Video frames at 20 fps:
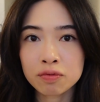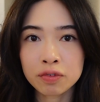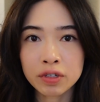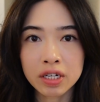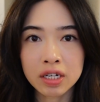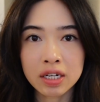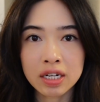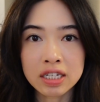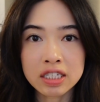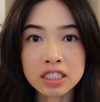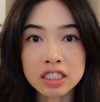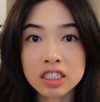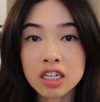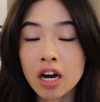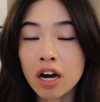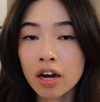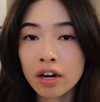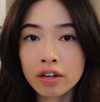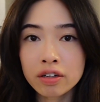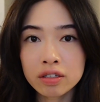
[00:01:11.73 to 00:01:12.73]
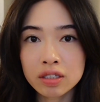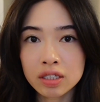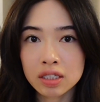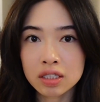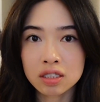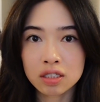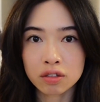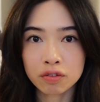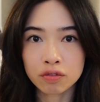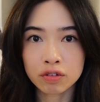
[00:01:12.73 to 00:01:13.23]
read entirely
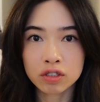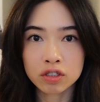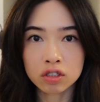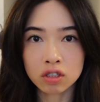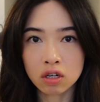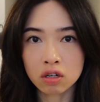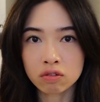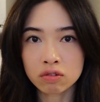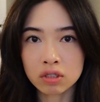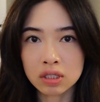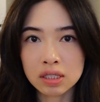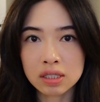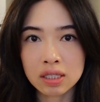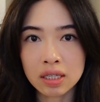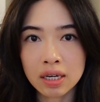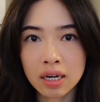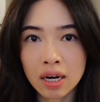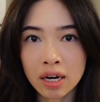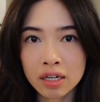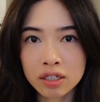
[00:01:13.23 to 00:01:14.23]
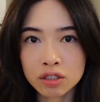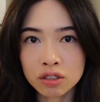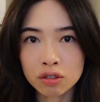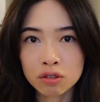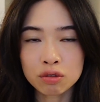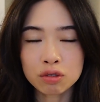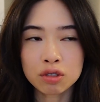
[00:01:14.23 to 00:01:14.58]
different genres than I do,